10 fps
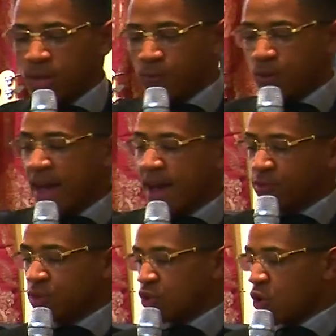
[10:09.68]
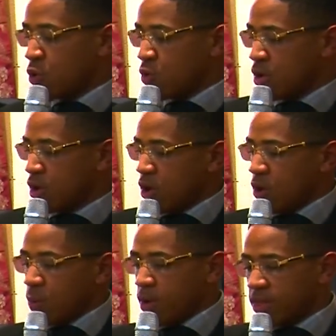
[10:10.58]
if you have to go,
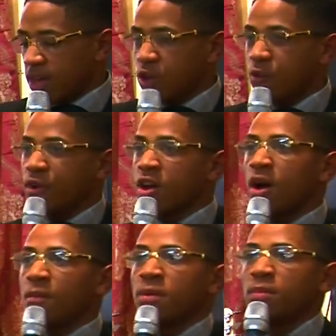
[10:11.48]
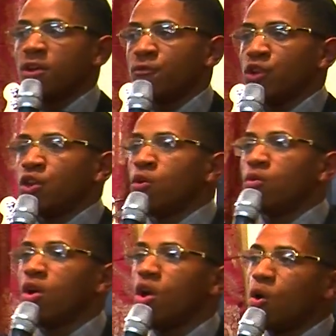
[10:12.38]
we thank you for coming. But if you
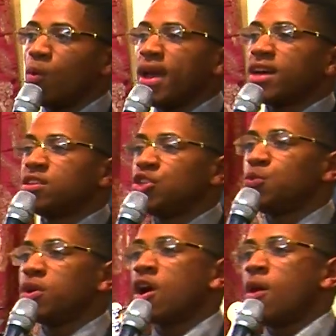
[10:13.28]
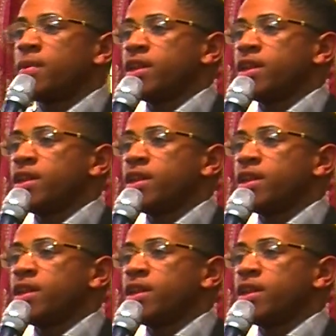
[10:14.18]
don't, we ask that you will come